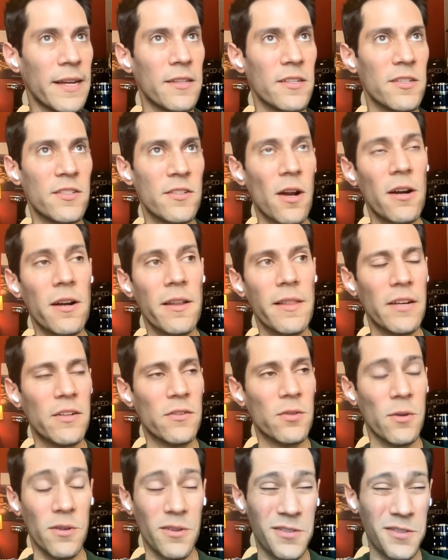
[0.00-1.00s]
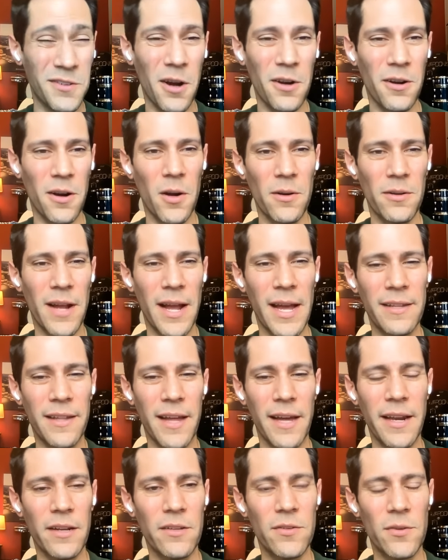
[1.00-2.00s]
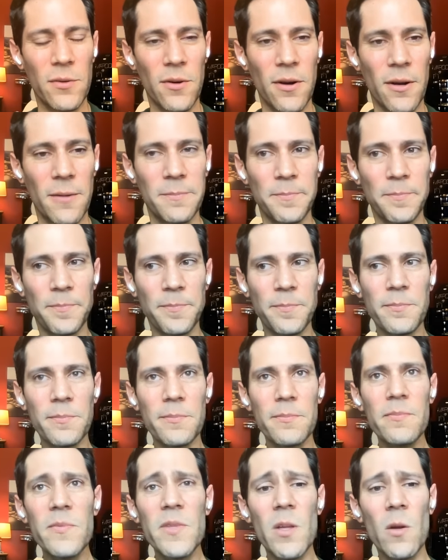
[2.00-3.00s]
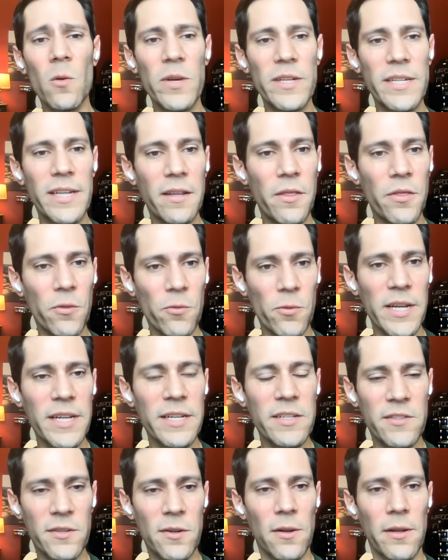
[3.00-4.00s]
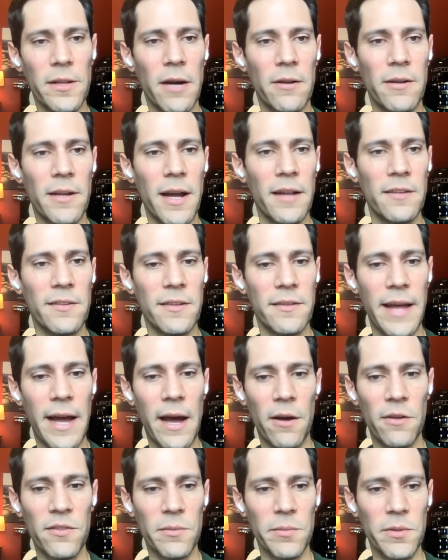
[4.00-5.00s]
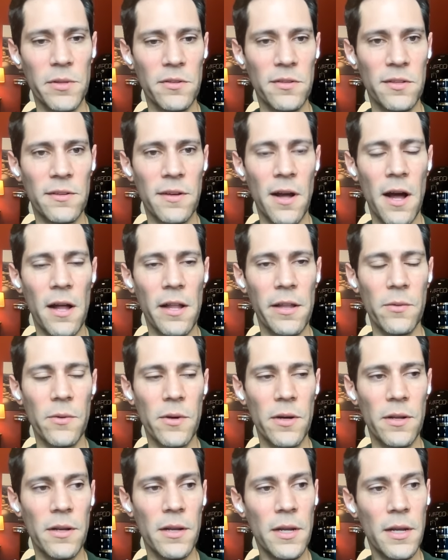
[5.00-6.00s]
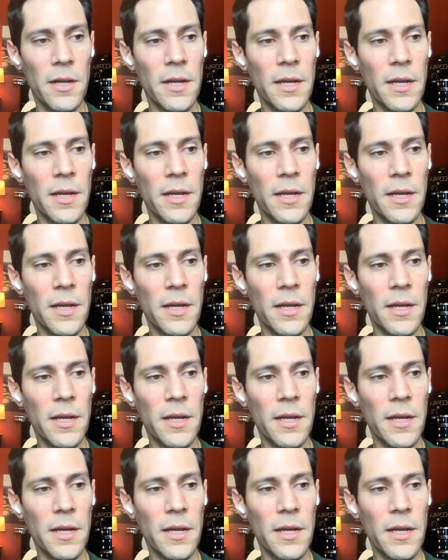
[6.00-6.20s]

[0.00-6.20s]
at the start of that tour, to start our headlining tour, we did 3 sold-out nights at the House of Blues in Hollywood.